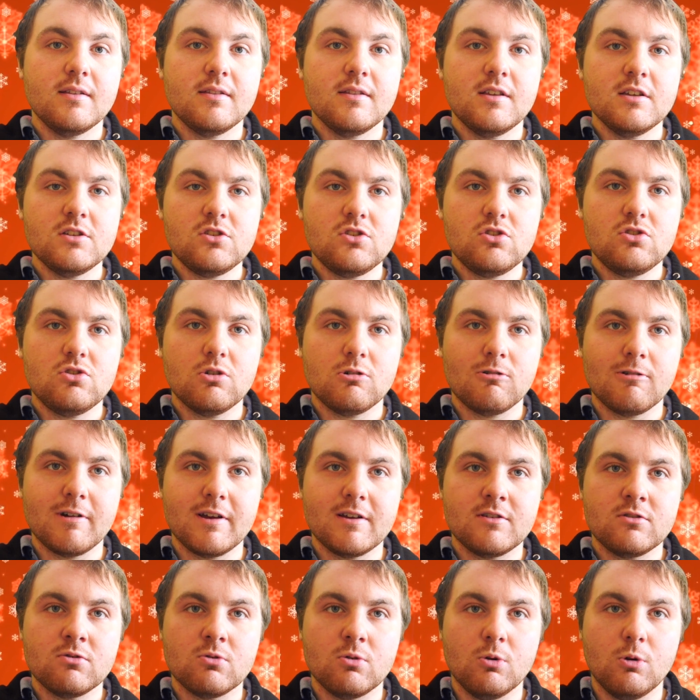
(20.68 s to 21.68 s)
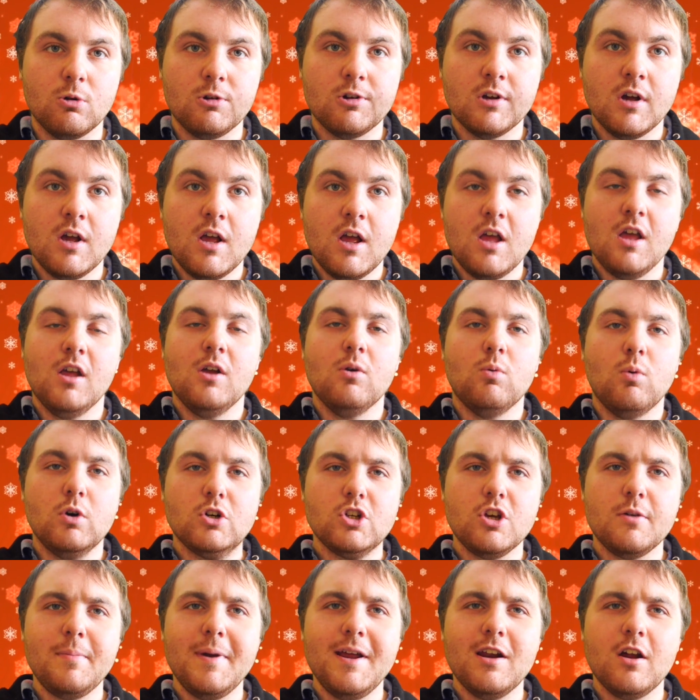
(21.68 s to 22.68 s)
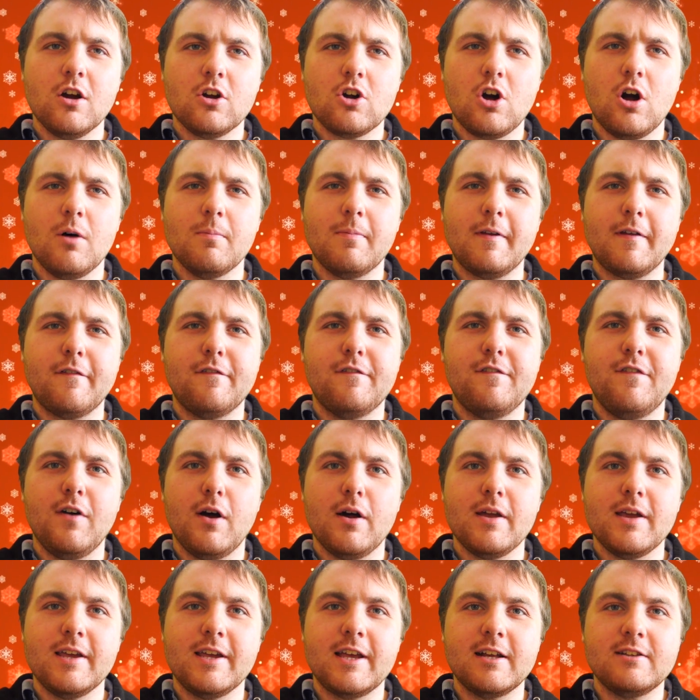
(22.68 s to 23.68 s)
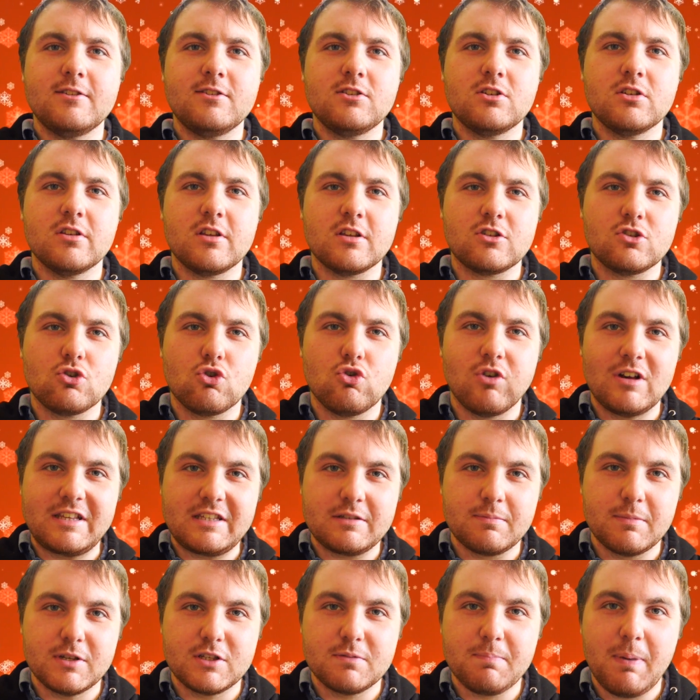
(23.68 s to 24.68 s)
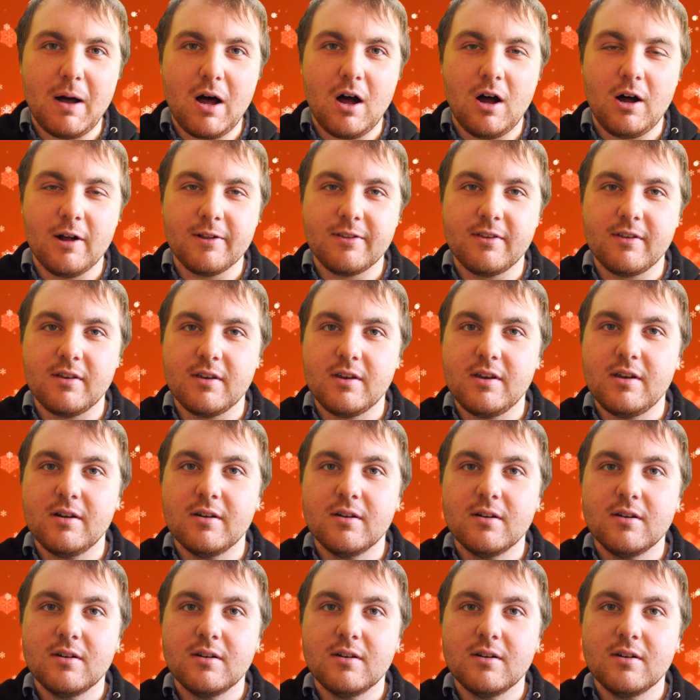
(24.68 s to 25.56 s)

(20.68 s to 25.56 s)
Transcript: This story is called, "What do you mean I can't bring 30 kids to this Christmas party?"